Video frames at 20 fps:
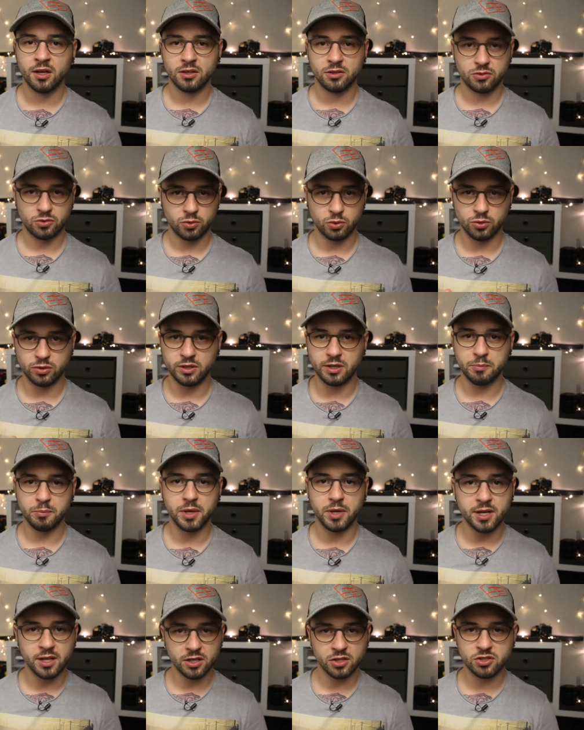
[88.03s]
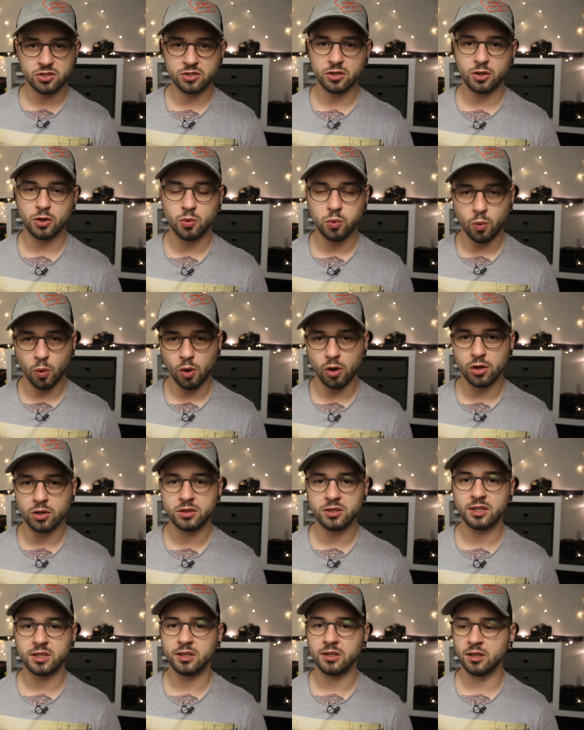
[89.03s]
to diminish the
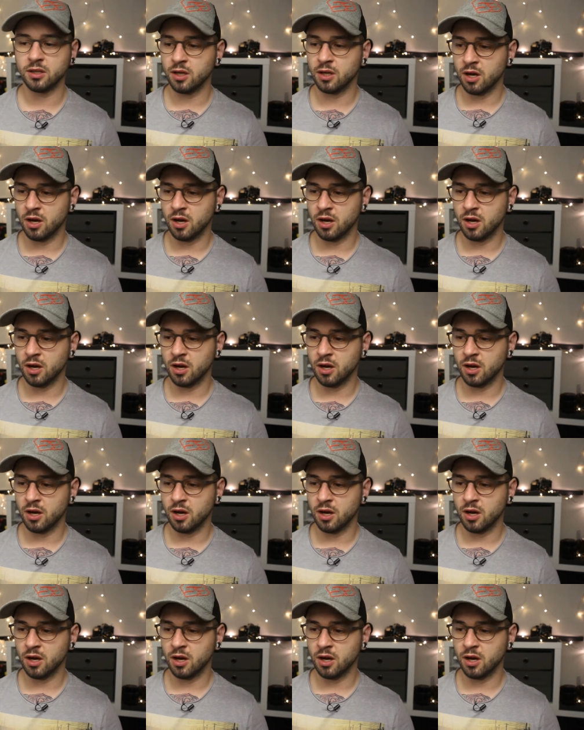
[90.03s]
quality